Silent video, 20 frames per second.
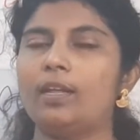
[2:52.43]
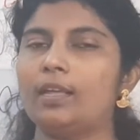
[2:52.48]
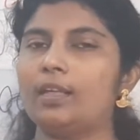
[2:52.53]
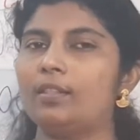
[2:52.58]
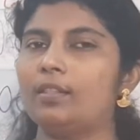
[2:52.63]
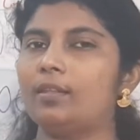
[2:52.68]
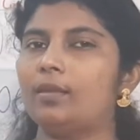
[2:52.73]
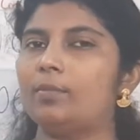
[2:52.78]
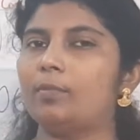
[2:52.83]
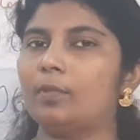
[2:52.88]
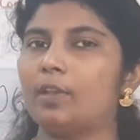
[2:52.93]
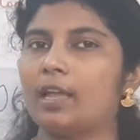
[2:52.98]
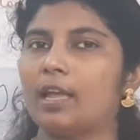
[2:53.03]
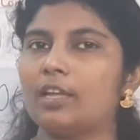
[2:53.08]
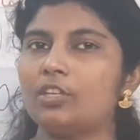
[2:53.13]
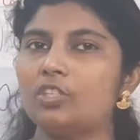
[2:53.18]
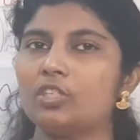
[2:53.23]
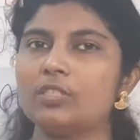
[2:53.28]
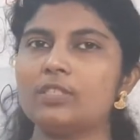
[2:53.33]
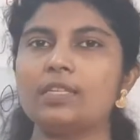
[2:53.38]
and the
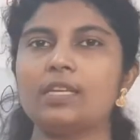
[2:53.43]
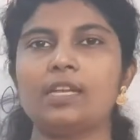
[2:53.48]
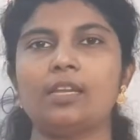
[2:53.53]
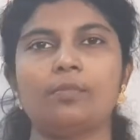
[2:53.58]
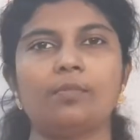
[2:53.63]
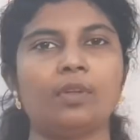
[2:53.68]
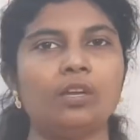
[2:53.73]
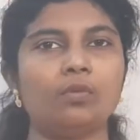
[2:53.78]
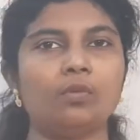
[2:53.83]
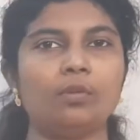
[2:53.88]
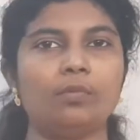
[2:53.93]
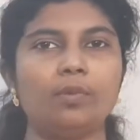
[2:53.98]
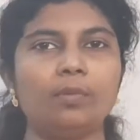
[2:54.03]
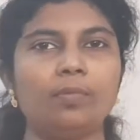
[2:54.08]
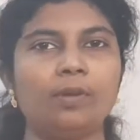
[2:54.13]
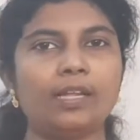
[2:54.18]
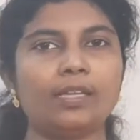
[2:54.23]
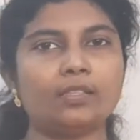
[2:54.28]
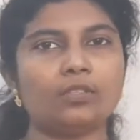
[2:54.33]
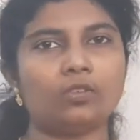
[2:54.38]
largest element will be
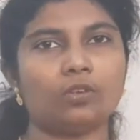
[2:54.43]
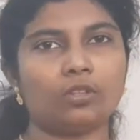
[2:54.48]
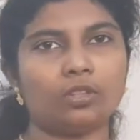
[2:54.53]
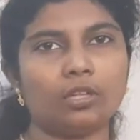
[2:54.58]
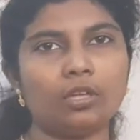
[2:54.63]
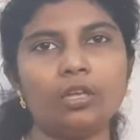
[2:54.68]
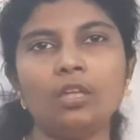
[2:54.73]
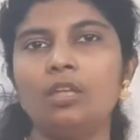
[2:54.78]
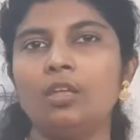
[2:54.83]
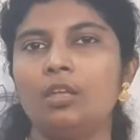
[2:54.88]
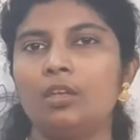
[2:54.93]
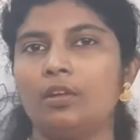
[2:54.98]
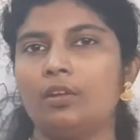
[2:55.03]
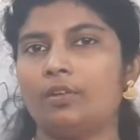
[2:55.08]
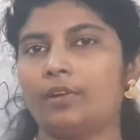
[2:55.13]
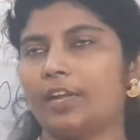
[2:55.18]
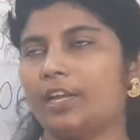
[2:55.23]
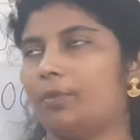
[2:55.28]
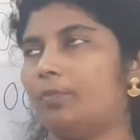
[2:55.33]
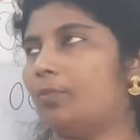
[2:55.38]
placed in the
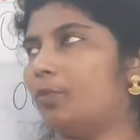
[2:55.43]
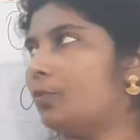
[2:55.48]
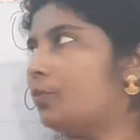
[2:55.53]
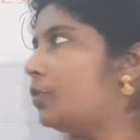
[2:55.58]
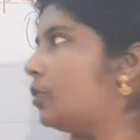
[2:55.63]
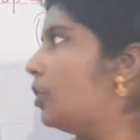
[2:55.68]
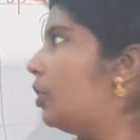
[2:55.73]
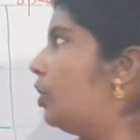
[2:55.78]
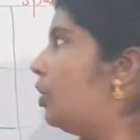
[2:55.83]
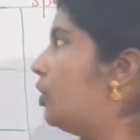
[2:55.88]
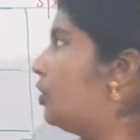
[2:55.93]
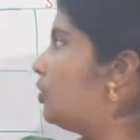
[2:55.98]
rightmost.